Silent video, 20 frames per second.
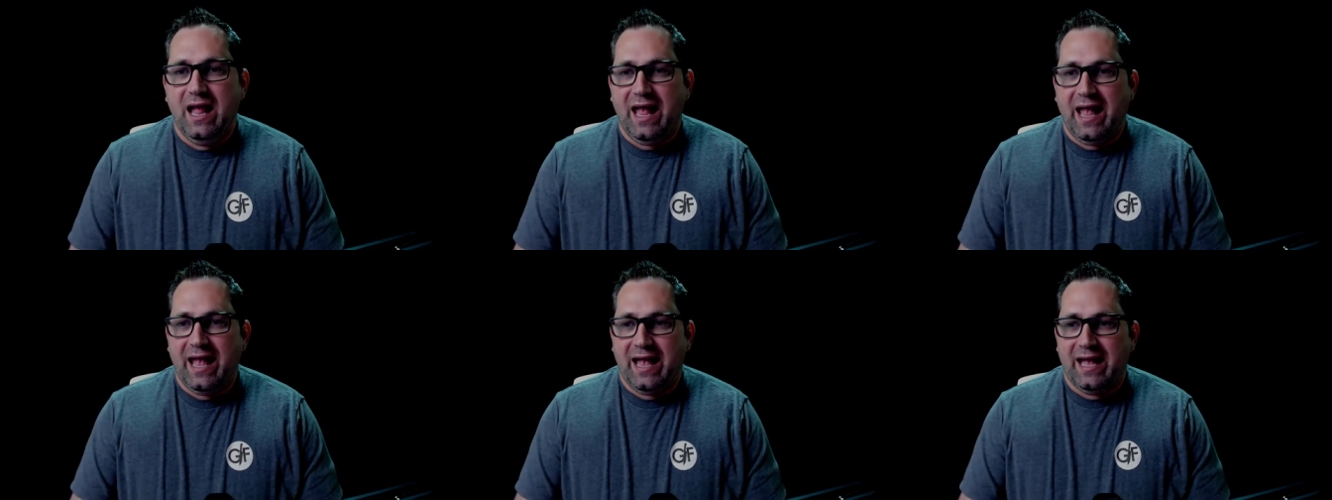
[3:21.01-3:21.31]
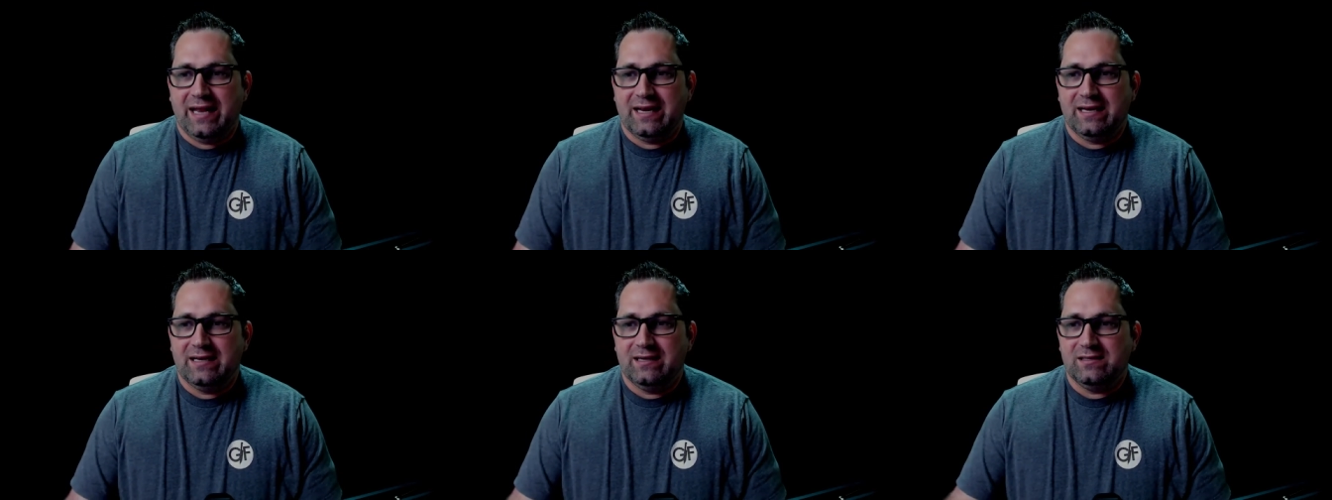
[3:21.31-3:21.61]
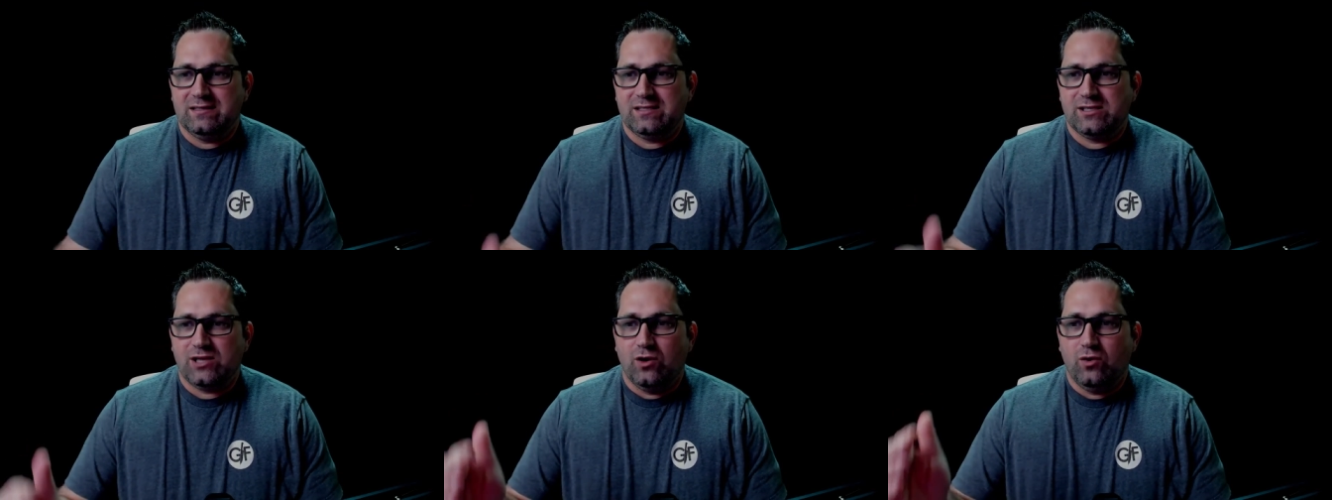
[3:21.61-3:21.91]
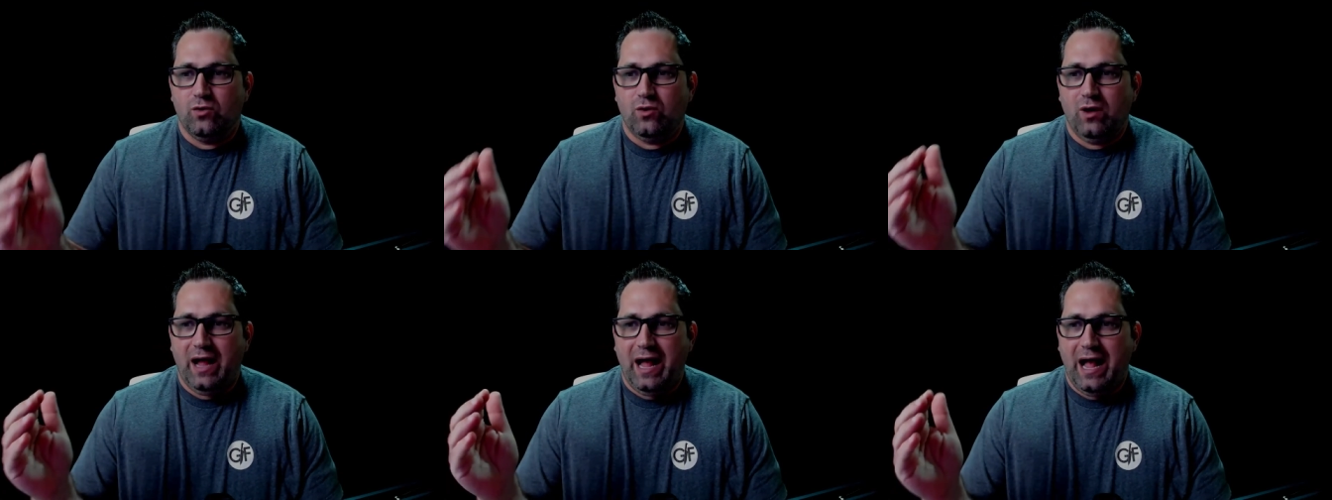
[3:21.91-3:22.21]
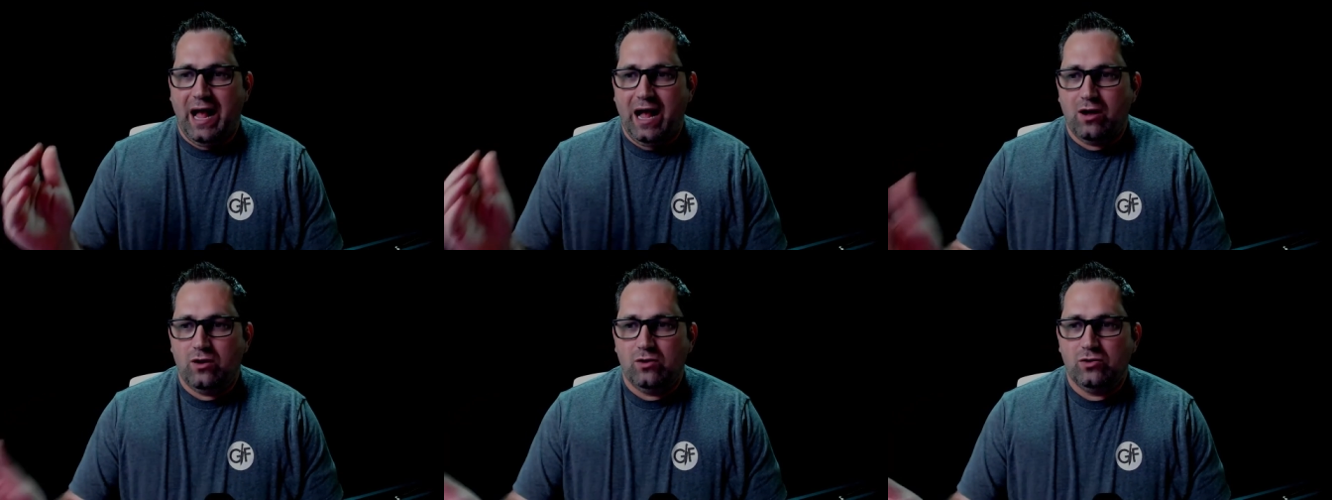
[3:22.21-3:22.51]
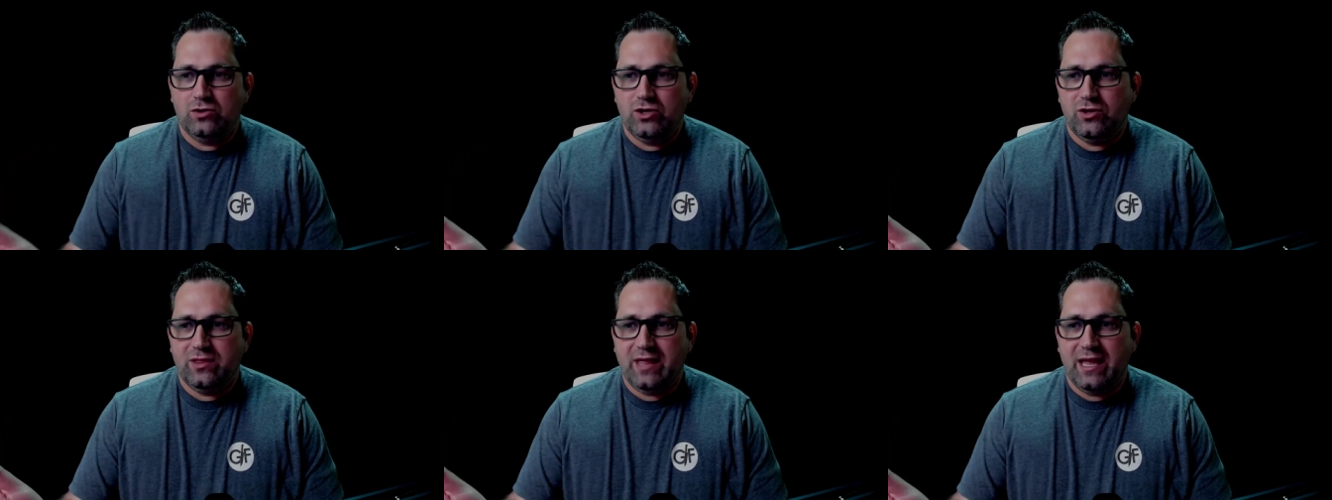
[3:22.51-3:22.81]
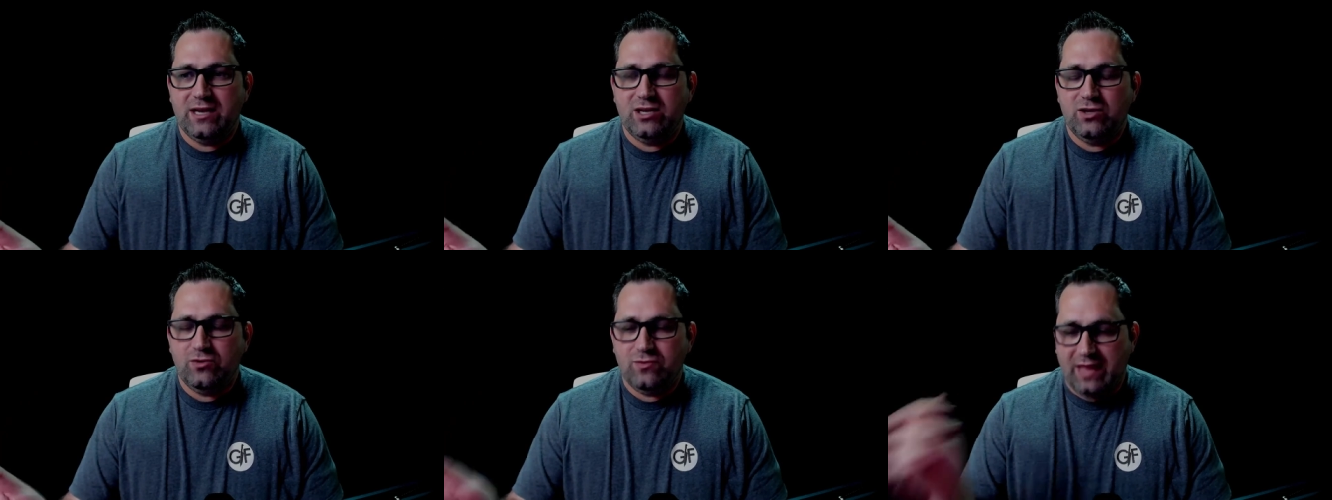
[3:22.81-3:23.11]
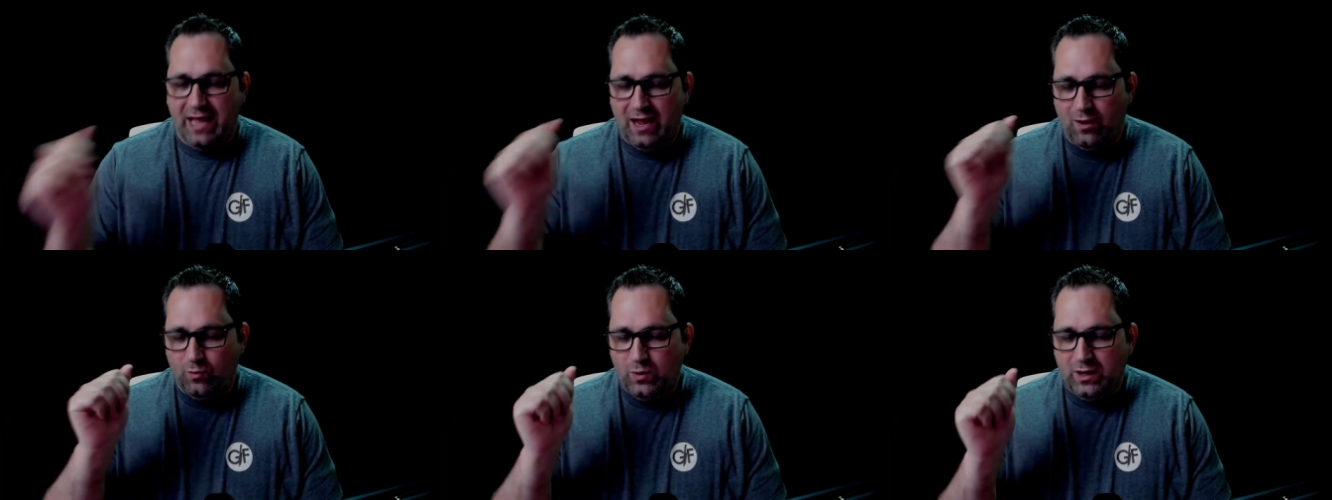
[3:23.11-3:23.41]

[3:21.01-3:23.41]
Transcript: And so how do they do that?